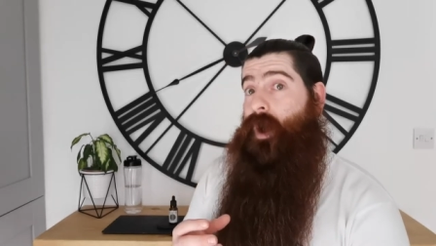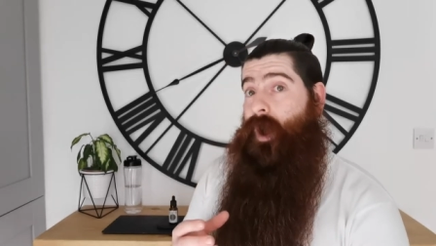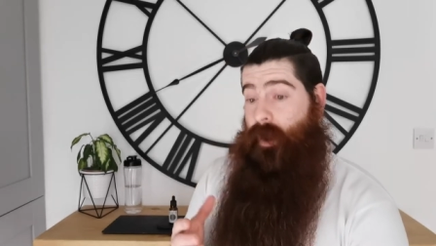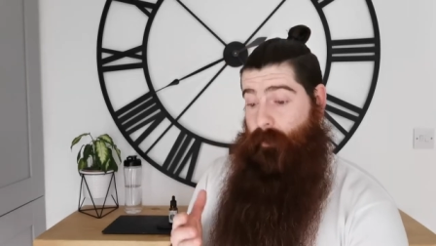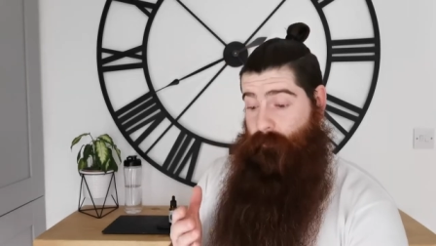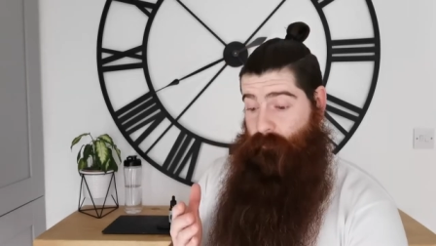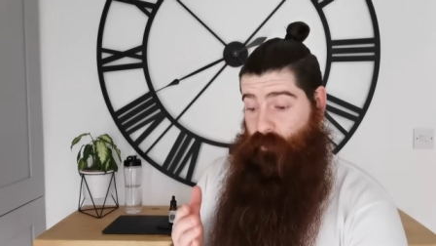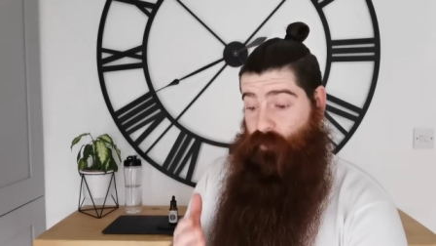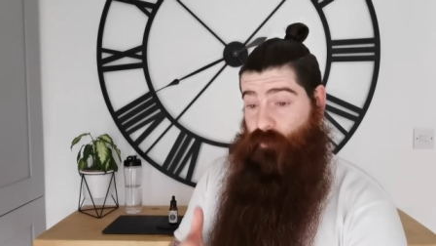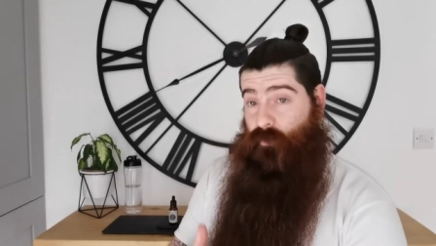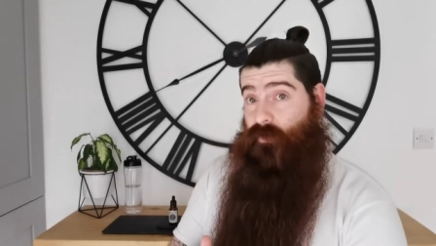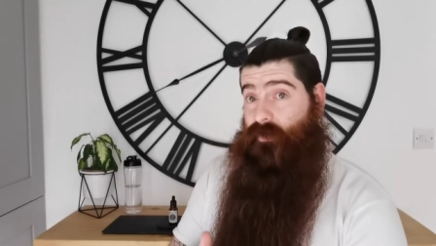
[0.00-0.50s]

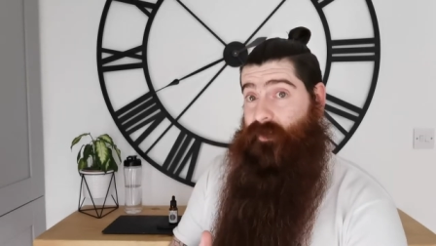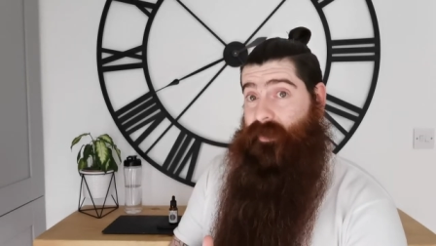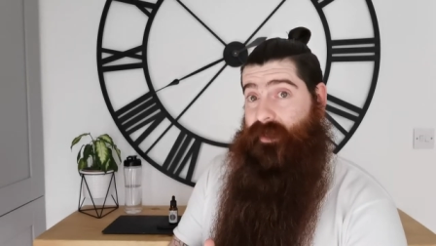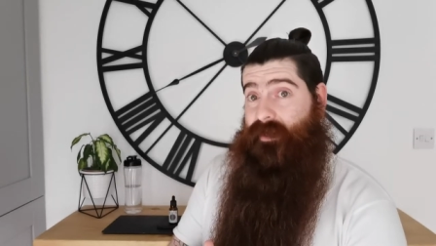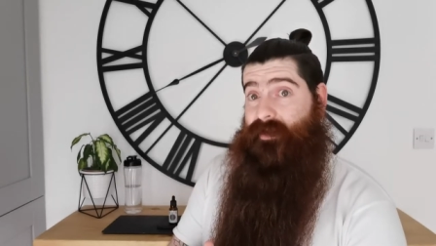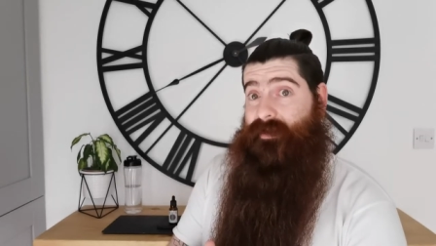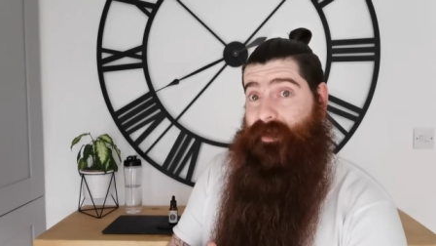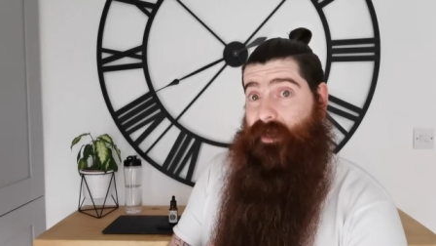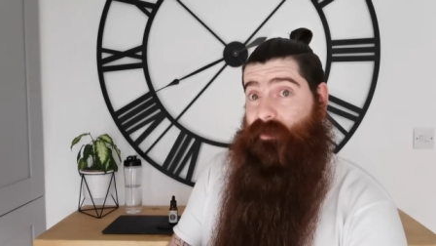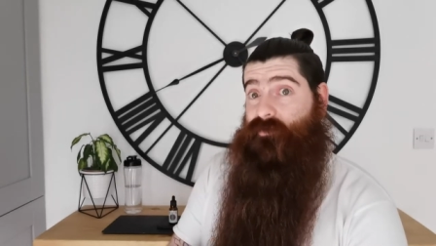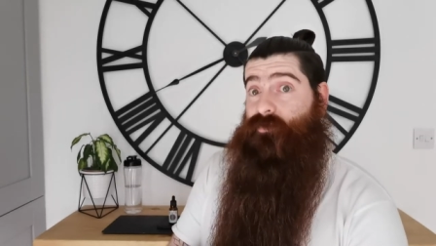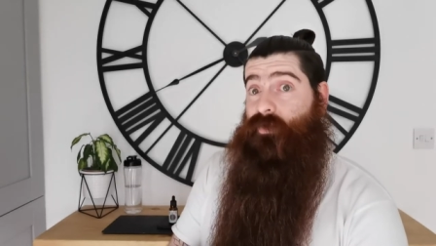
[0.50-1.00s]
um, quality
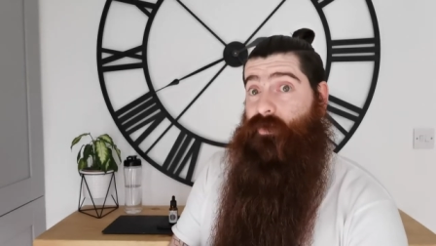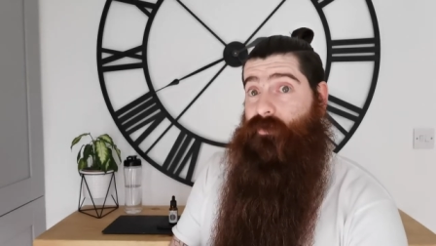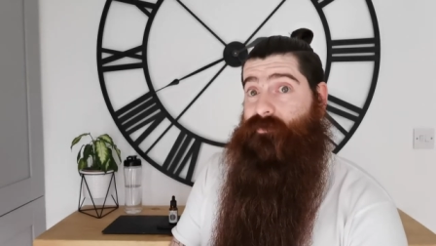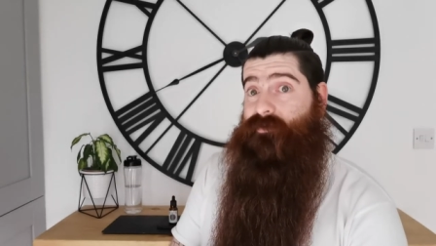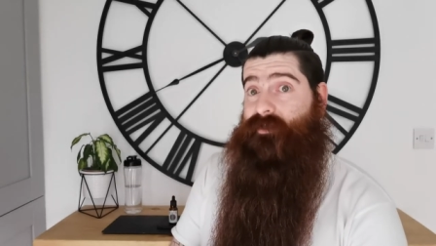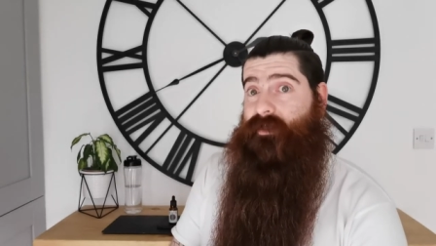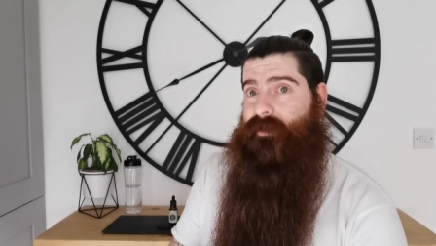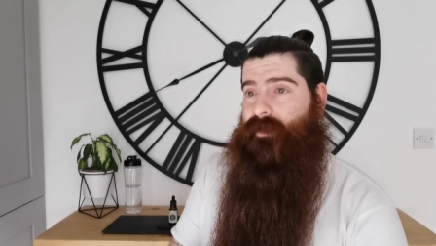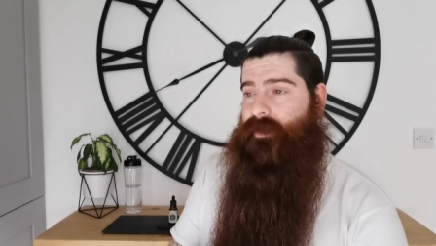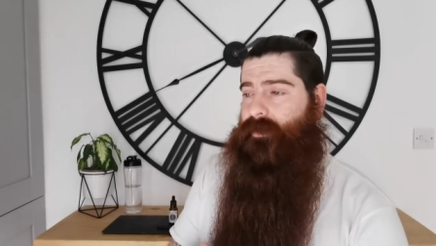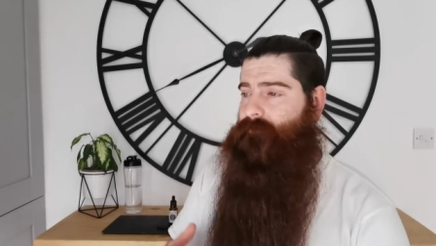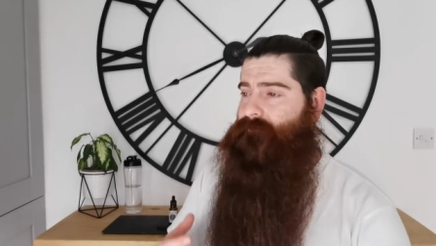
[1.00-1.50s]
natural oils
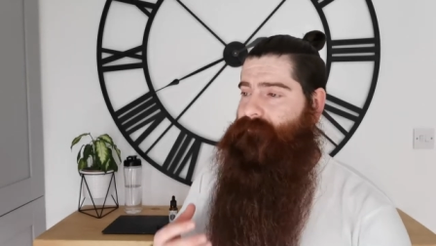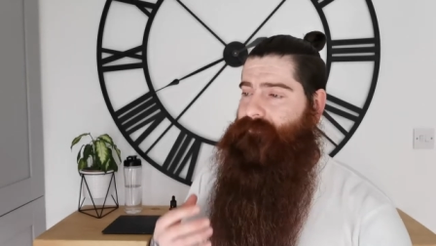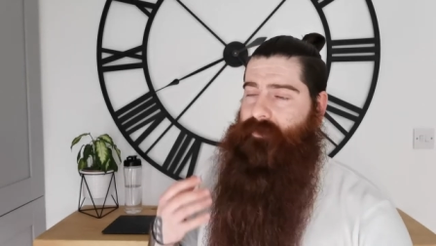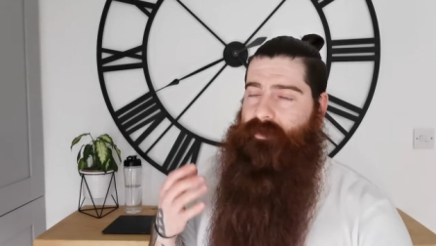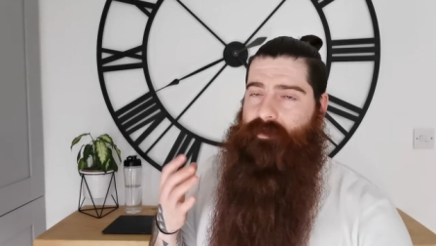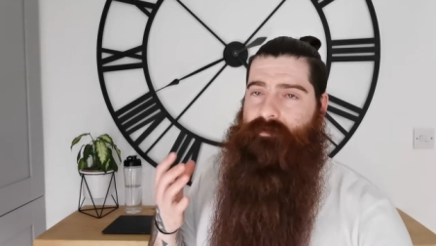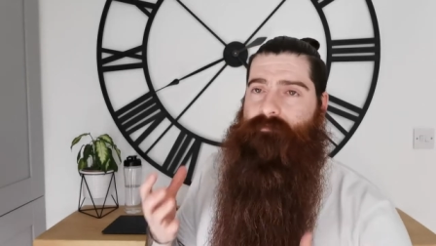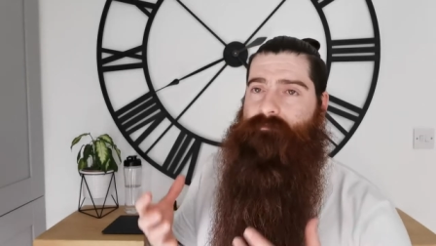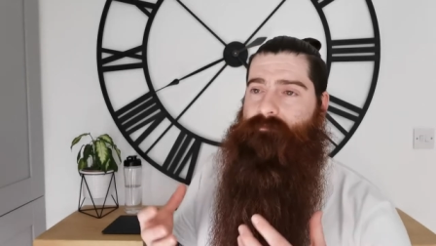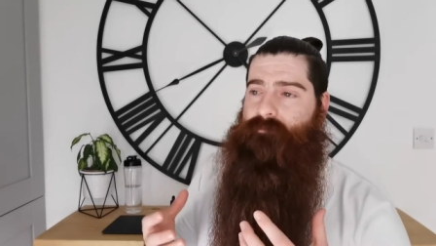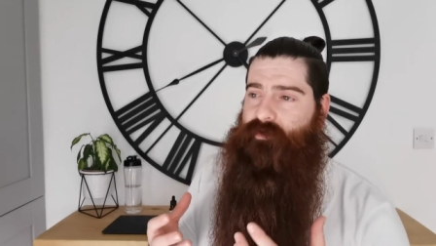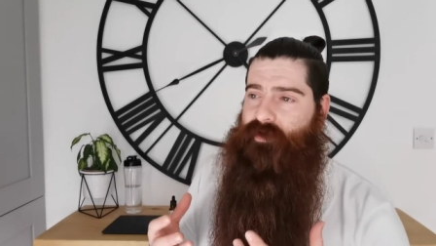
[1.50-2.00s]
in there.
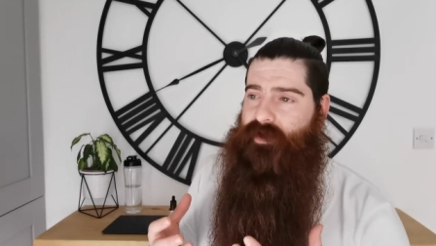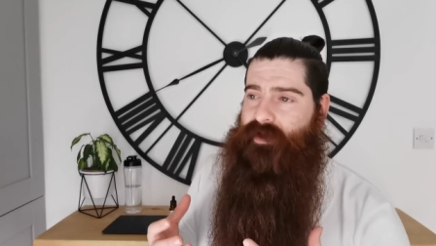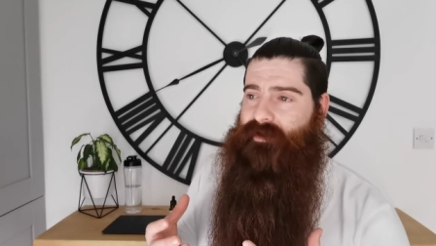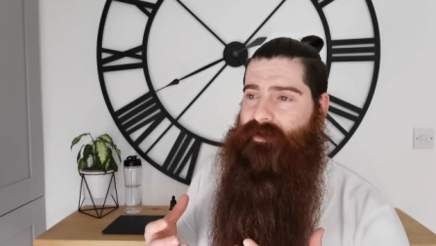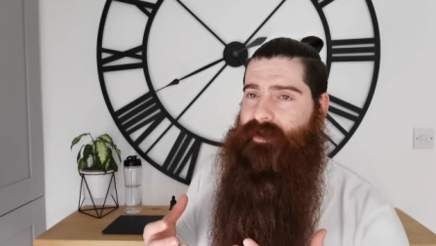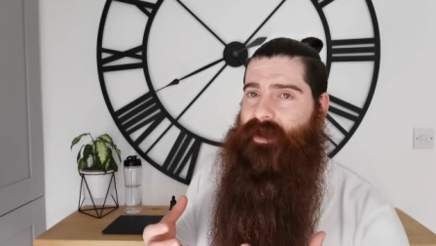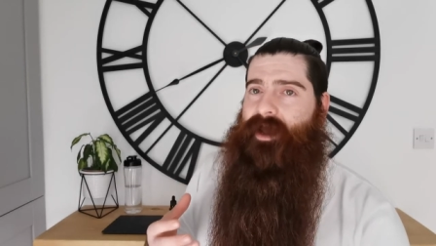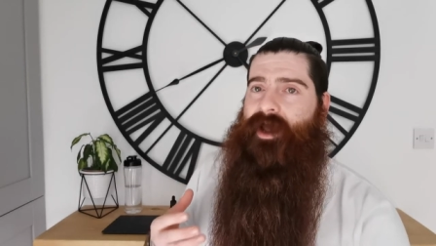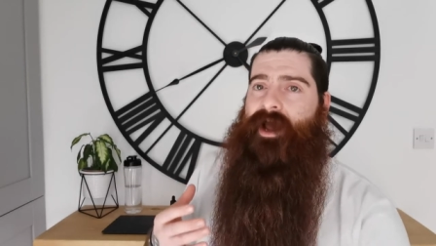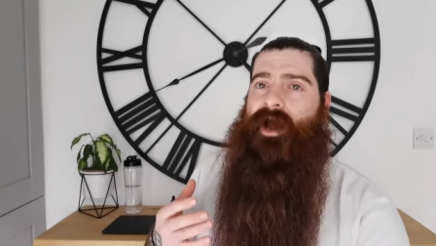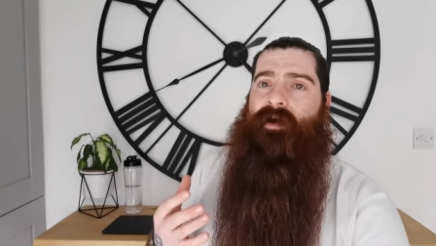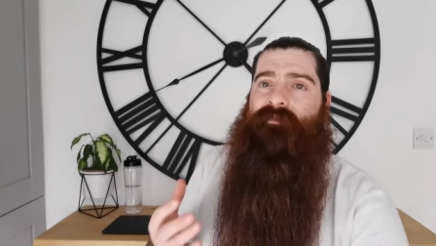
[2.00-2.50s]
Put it in
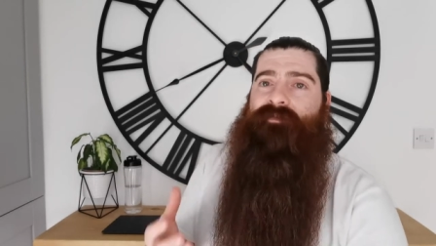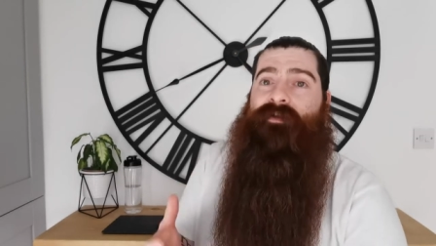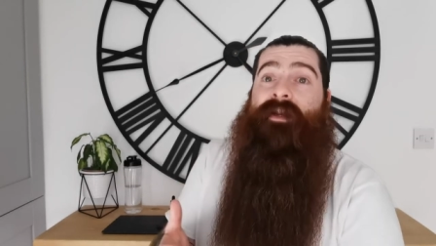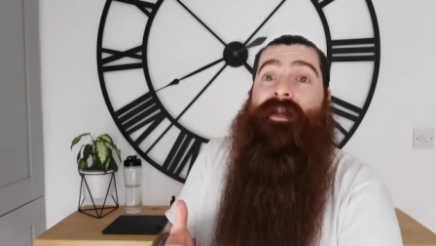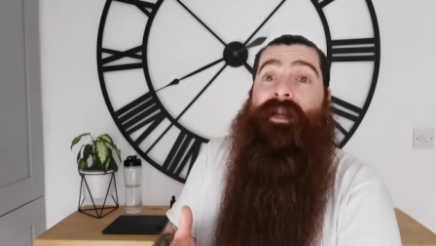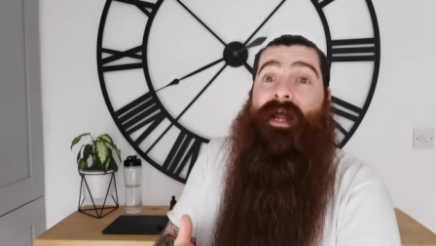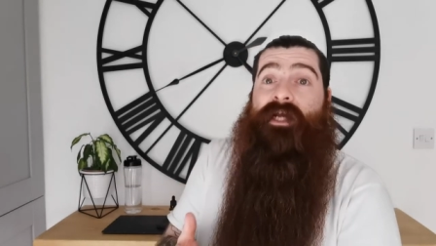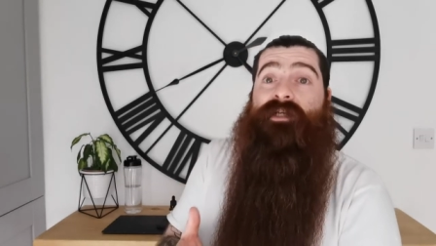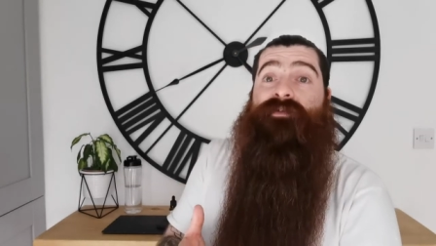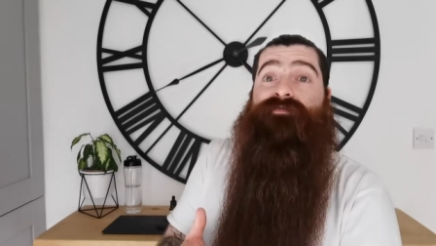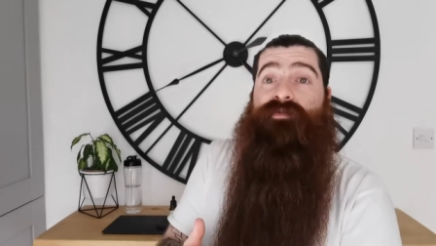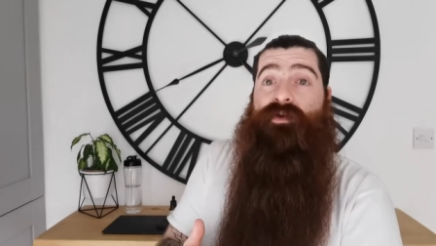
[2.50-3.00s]
there, have that
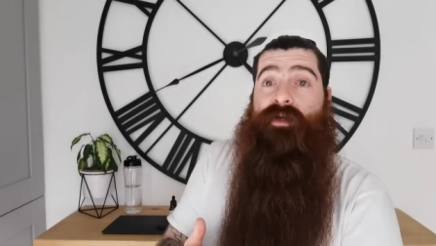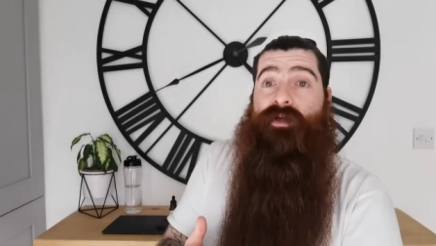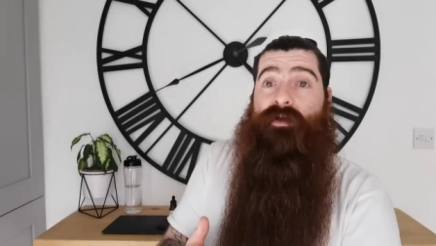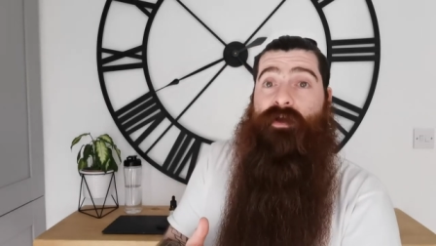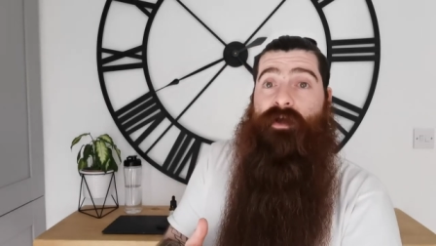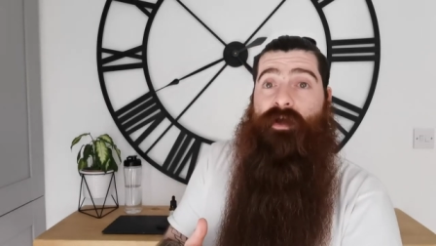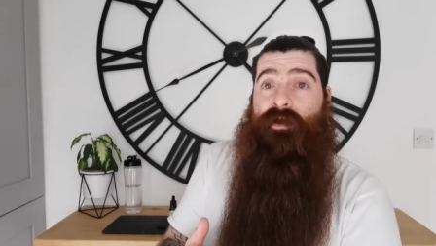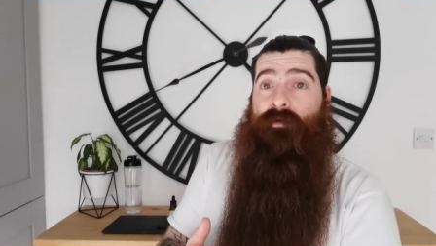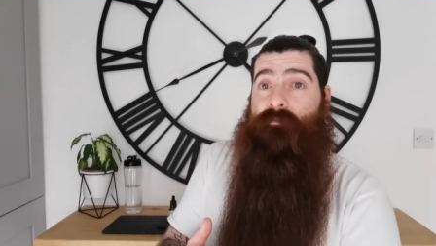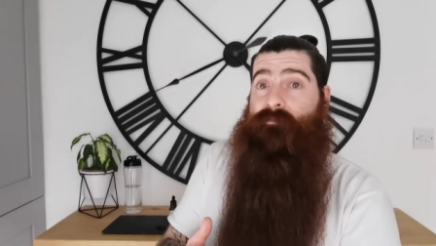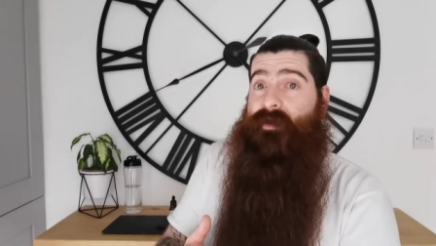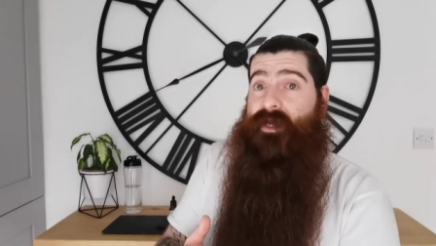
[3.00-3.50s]
nice
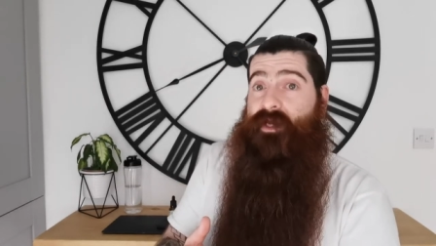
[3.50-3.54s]
uh,